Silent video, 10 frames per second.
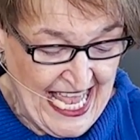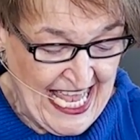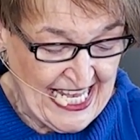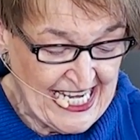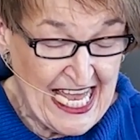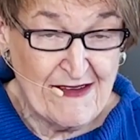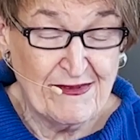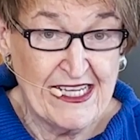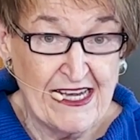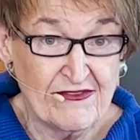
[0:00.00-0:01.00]
it
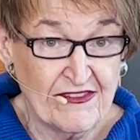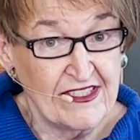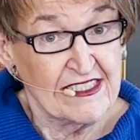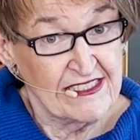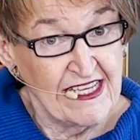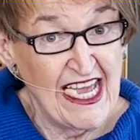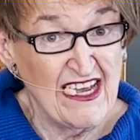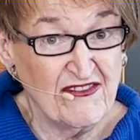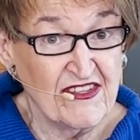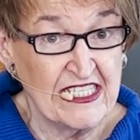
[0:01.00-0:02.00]
happened after this,
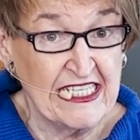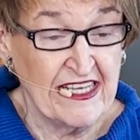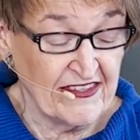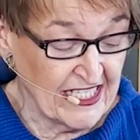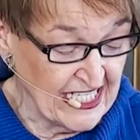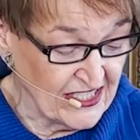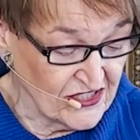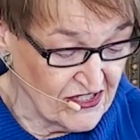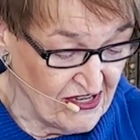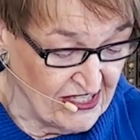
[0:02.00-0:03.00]
after the death of King
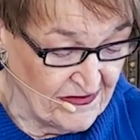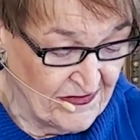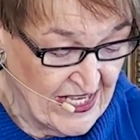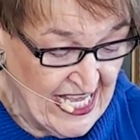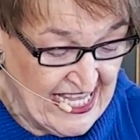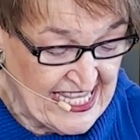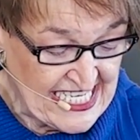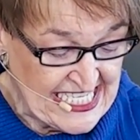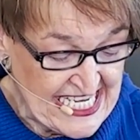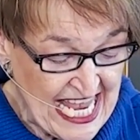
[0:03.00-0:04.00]
Saul,
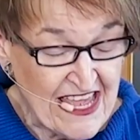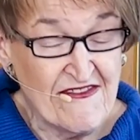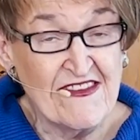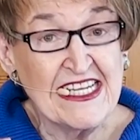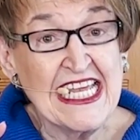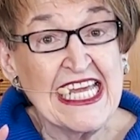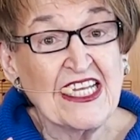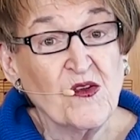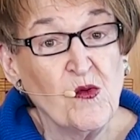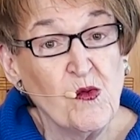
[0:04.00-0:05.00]
that David
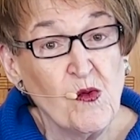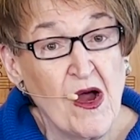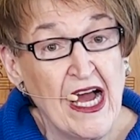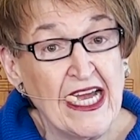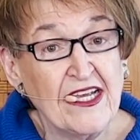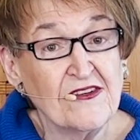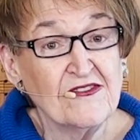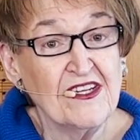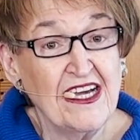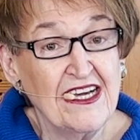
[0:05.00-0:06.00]

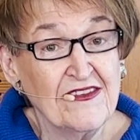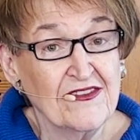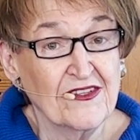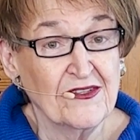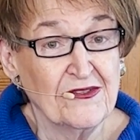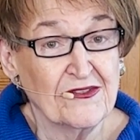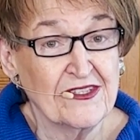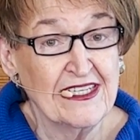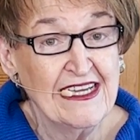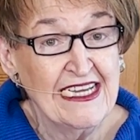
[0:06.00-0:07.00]
inquired of the
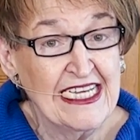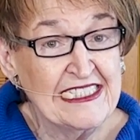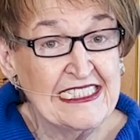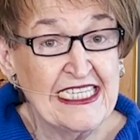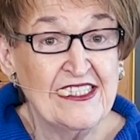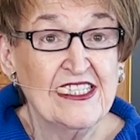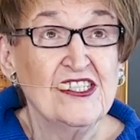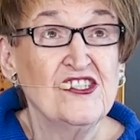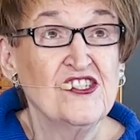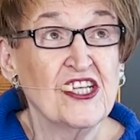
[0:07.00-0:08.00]
Lord and said,
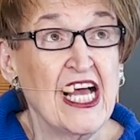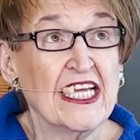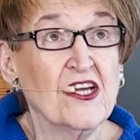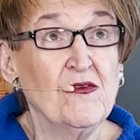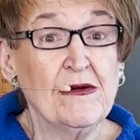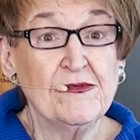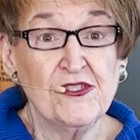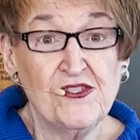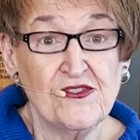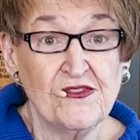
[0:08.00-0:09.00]
"Shall I go up to
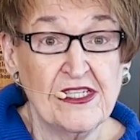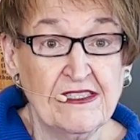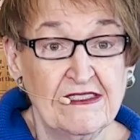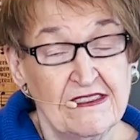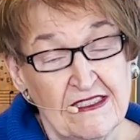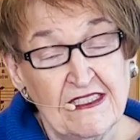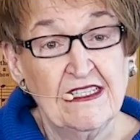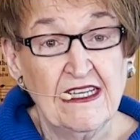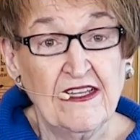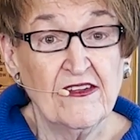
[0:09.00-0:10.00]
Judah?"
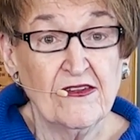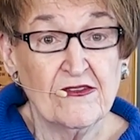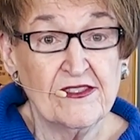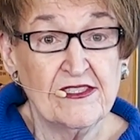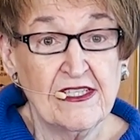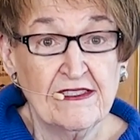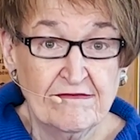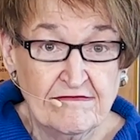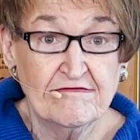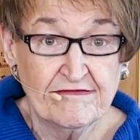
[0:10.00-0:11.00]
And the Lord said,
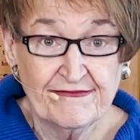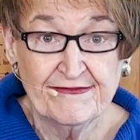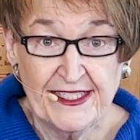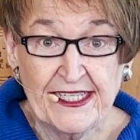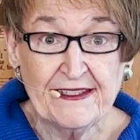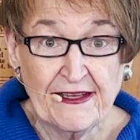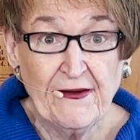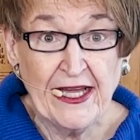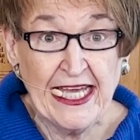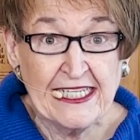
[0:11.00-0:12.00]
"Yes, go
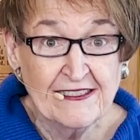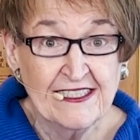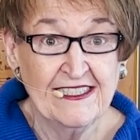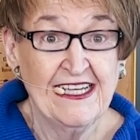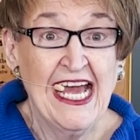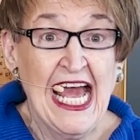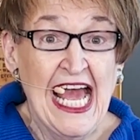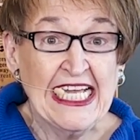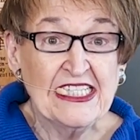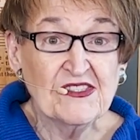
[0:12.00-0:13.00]
ahead."
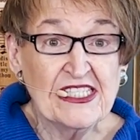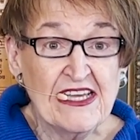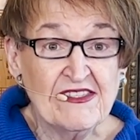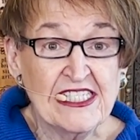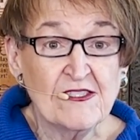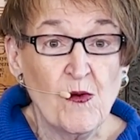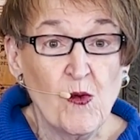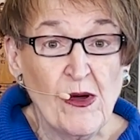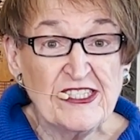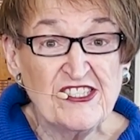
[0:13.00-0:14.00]
And so David says,
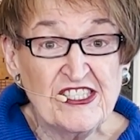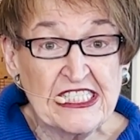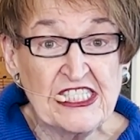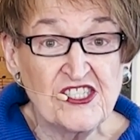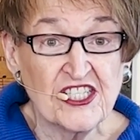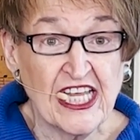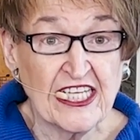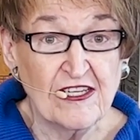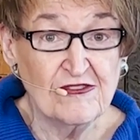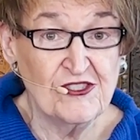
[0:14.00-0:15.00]
"What city shall I
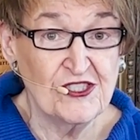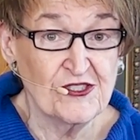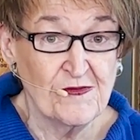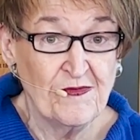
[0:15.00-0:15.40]
go to?"